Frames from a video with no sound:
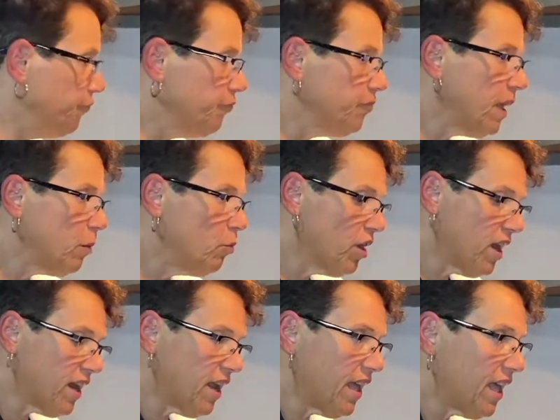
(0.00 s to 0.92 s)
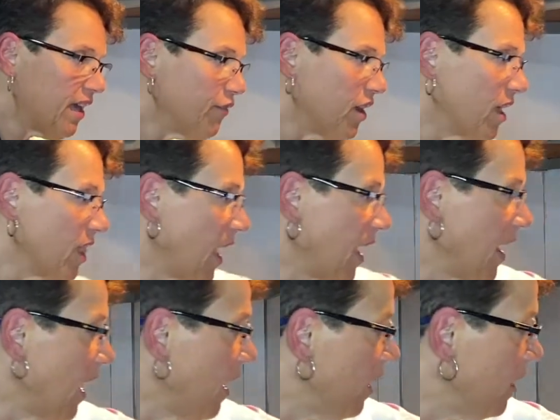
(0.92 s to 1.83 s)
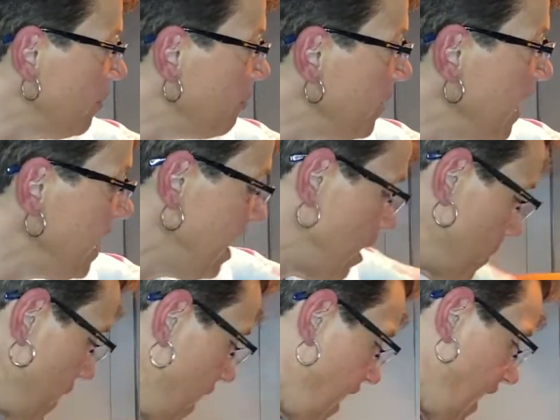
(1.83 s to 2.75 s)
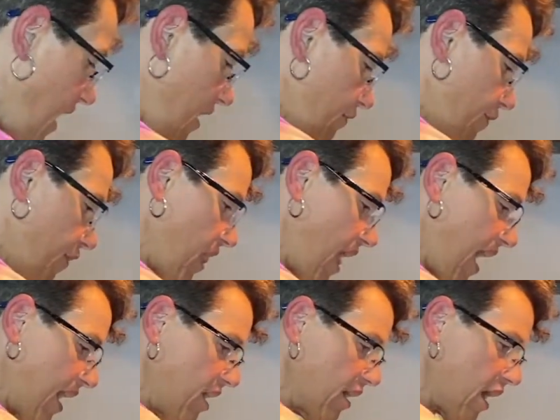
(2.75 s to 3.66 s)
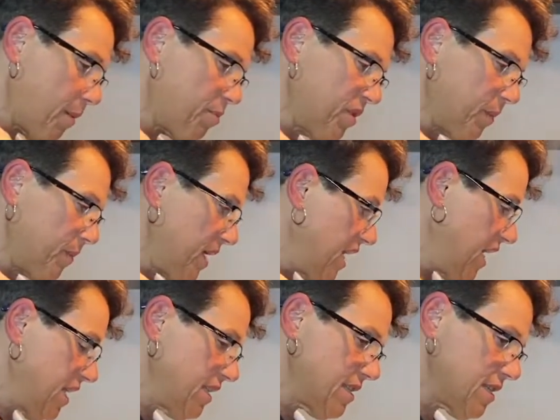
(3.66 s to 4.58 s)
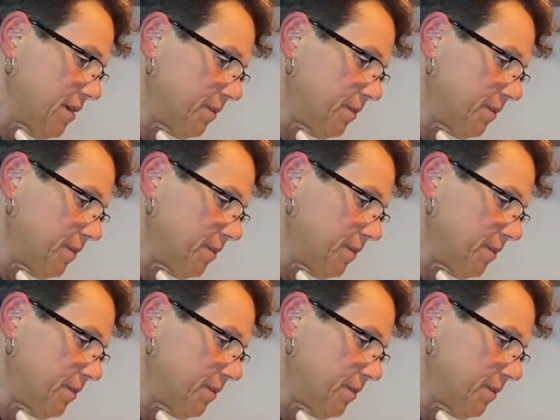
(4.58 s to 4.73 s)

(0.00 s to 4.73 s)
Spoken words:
Then we're going to give it like medium heat for like a couple of minutes